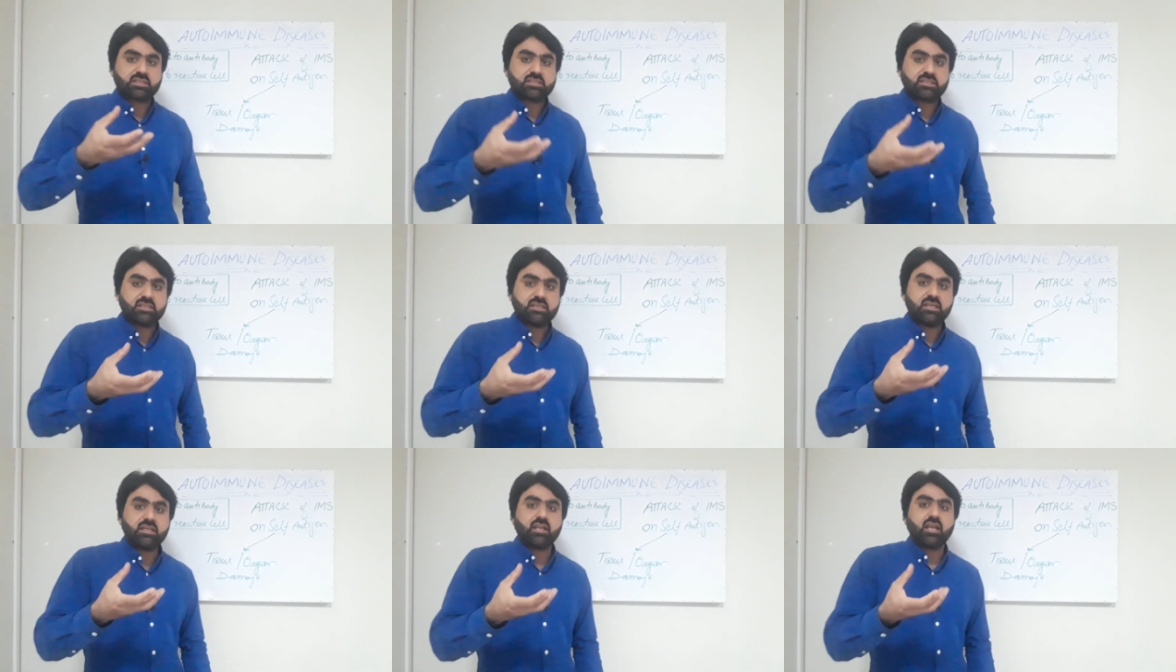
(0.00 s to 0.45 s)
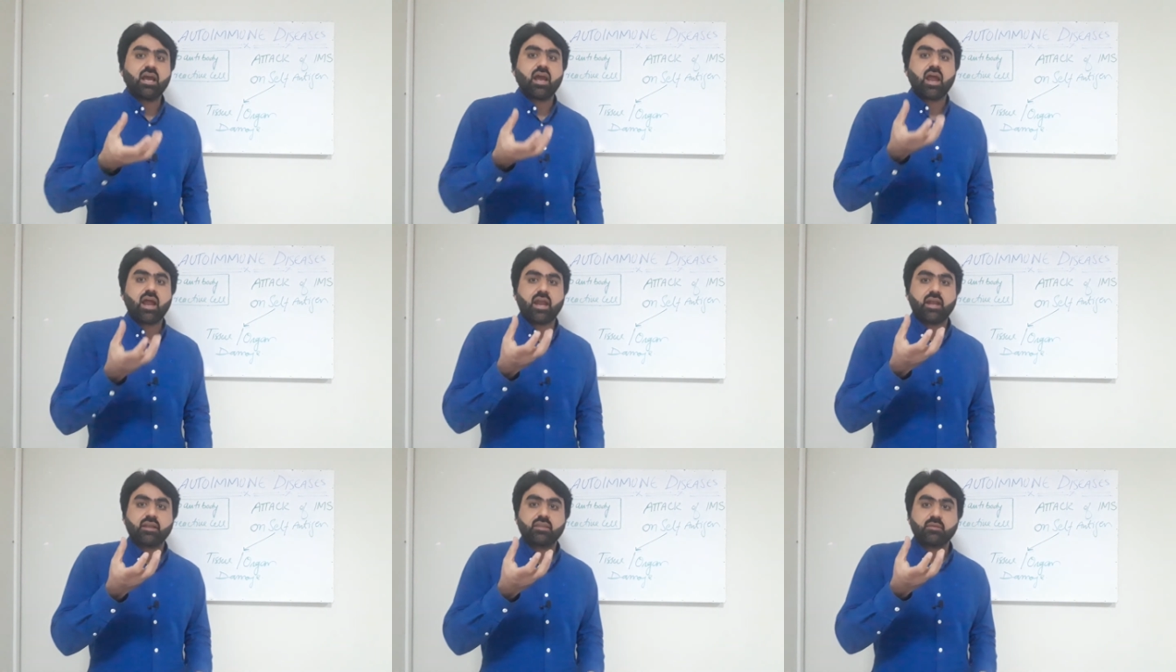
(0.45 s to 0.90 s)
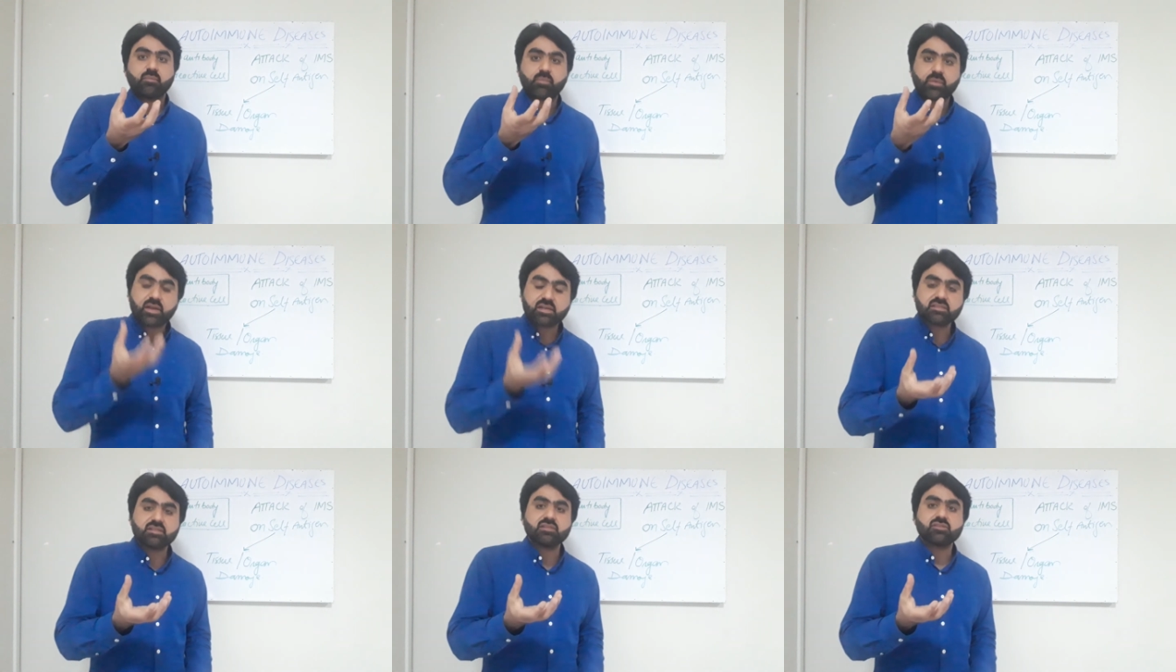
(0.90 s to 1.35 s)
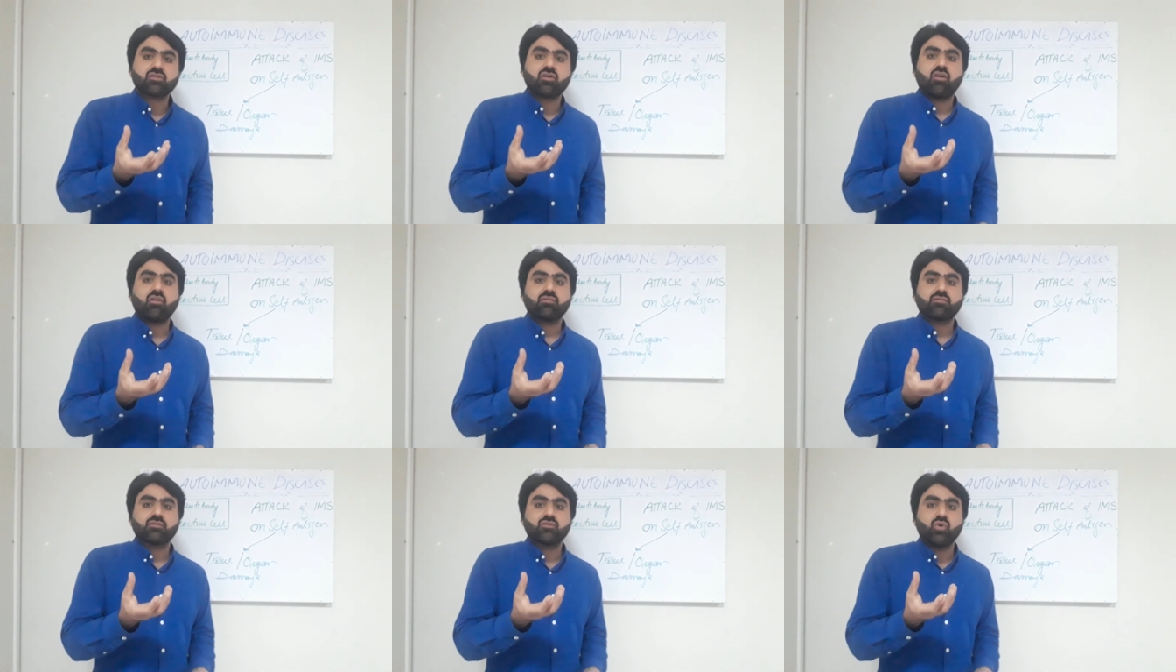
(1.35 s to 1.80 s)
gene and the presence
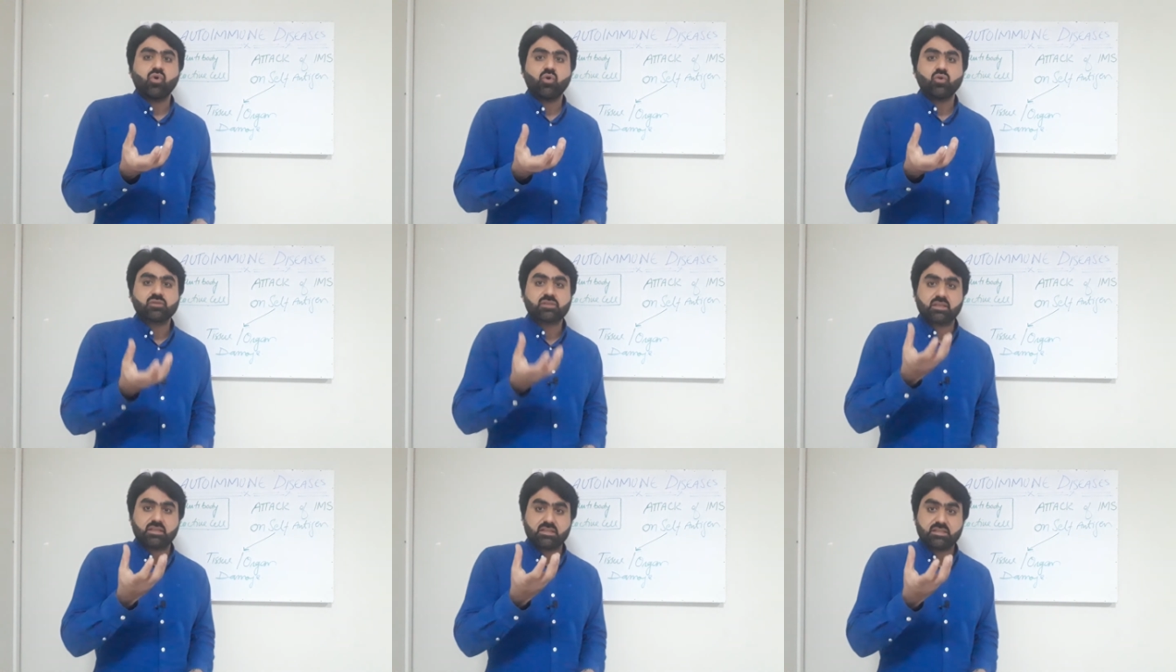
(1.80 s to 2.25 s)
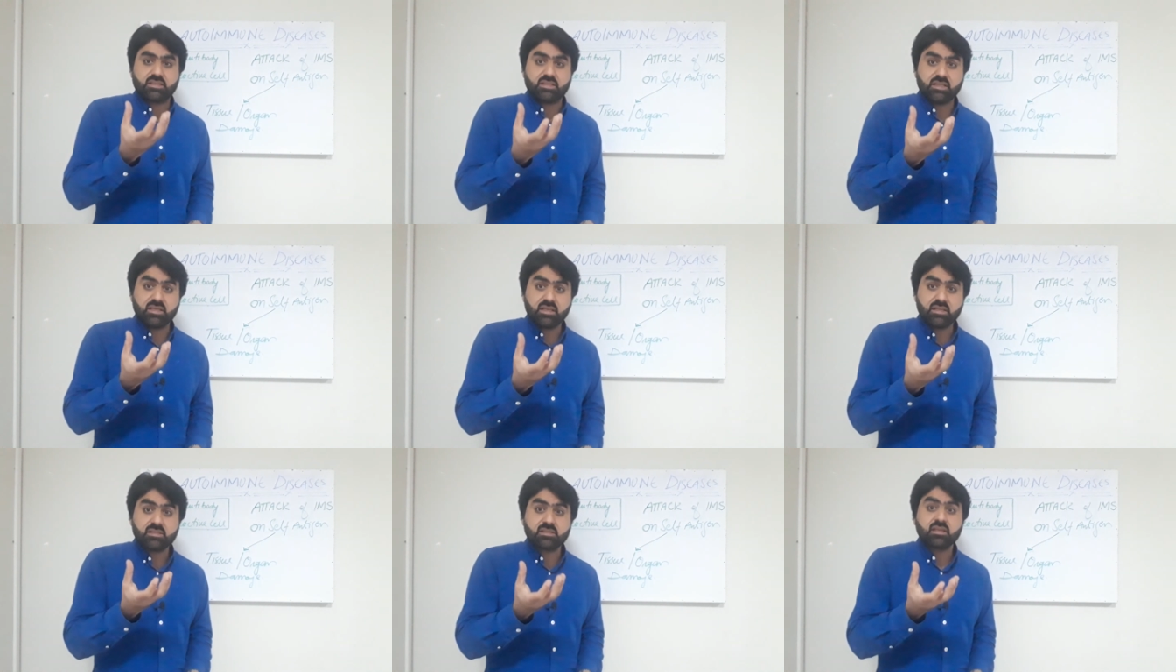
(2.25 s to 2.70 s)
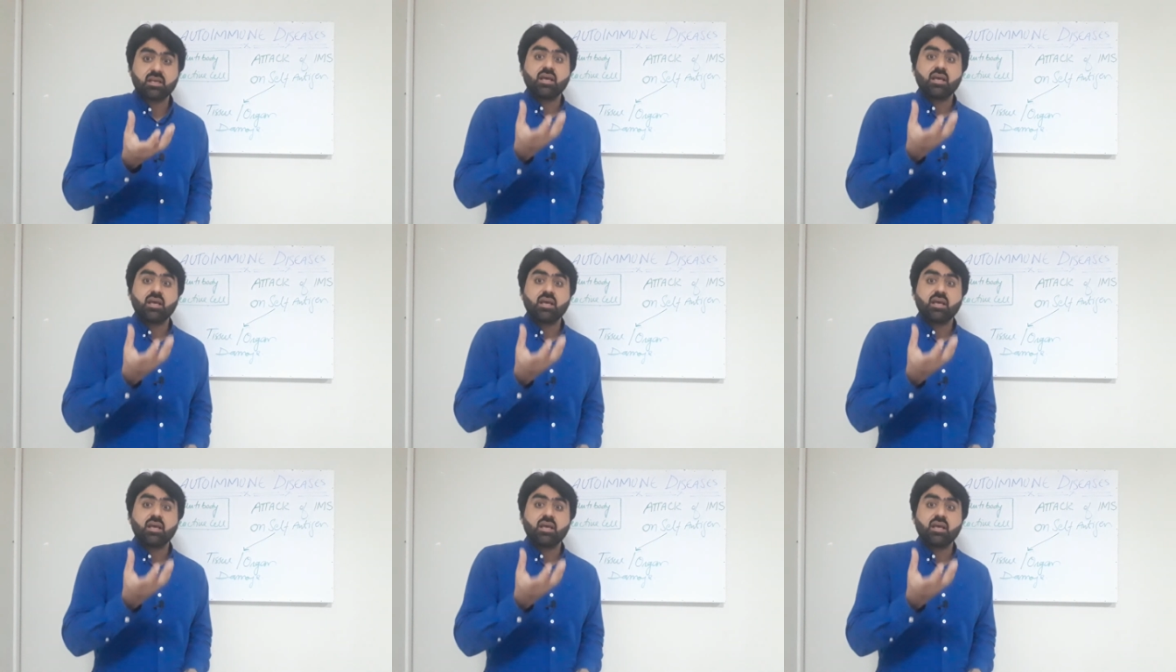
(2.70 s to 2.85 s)
of those genes